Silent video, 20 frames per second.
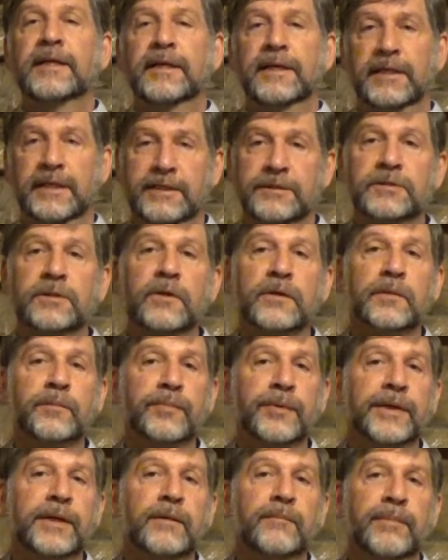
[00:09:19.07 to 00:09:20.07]
He's going to
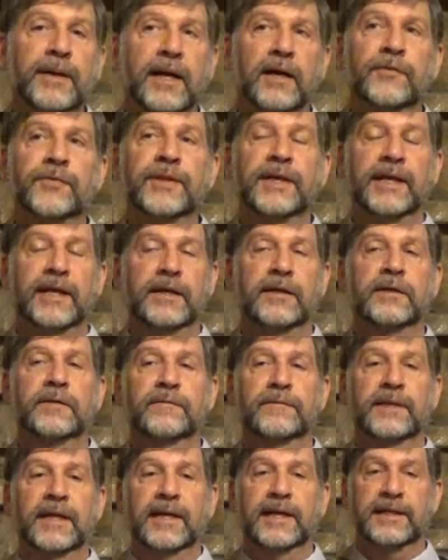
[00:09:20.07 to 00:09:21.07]
bring about the end
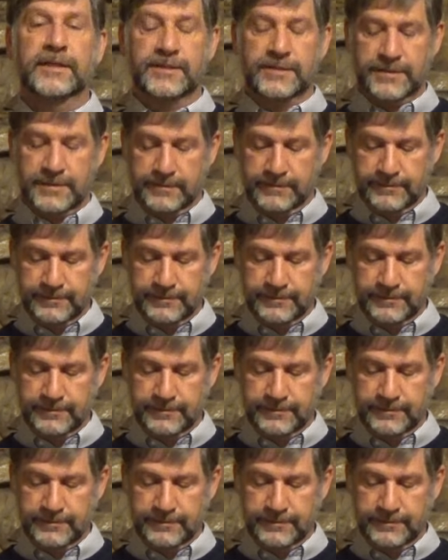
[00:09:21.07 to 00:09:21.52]
of days.